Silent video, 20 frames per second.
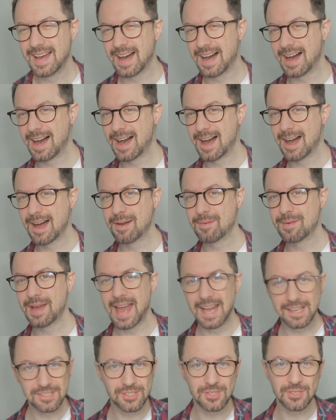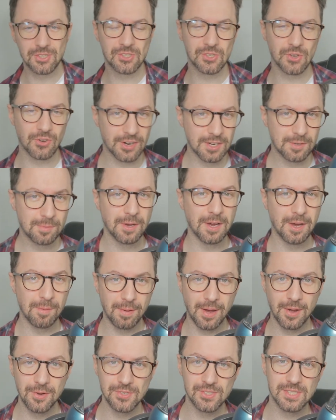Um, as you saw, I'd put a
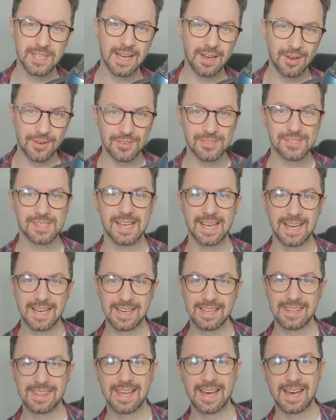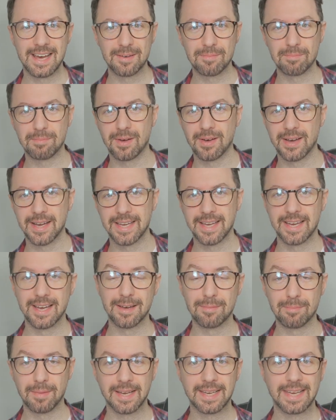post out saying that my
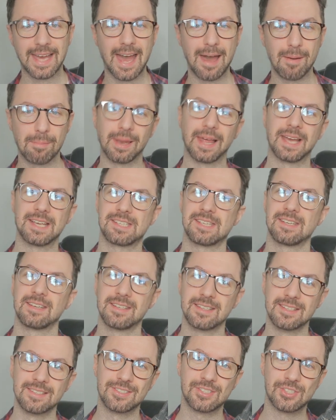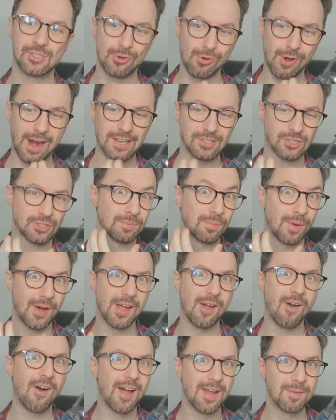uh, my cat Blesser had scratched
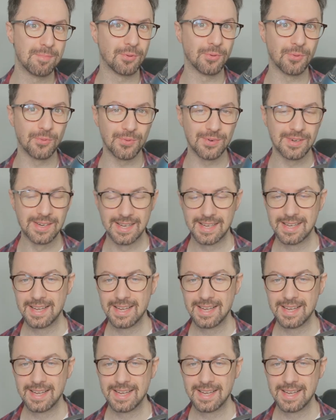my eyeball,